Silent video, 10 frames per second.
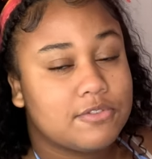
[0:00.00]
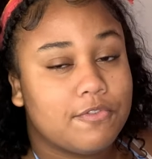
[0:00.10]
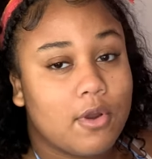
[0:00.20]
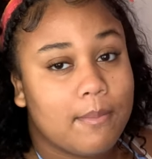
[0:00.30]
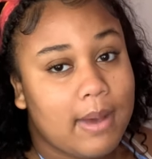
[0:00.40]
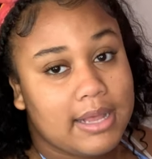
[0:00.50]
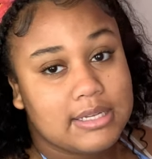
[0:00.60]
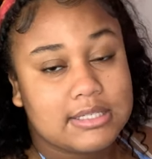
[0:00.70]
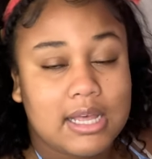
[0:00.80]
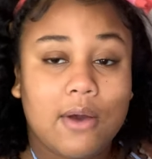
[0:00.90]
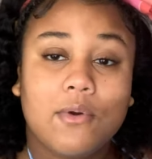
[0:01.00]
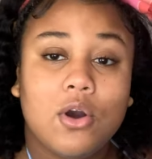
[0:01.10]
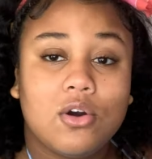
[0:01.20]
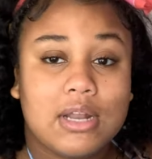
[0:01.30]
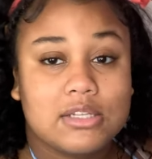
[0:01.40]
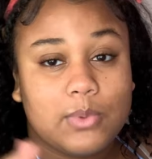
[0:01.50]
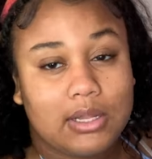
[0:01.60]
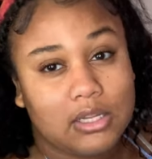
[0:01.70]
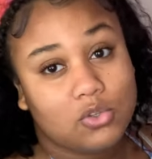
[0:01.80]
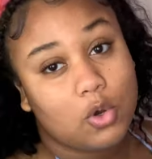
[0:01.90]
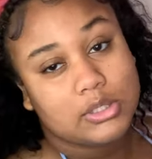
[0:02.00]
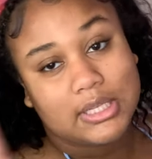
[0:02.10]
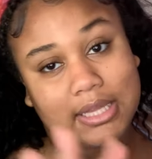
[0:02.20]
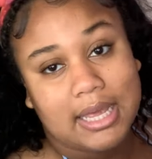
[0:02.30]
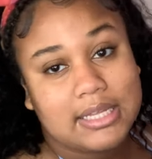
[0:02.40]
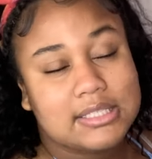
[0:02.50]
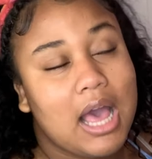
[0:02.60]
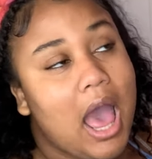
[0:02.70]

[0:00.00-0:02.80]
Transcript: for my discount code as well as all the links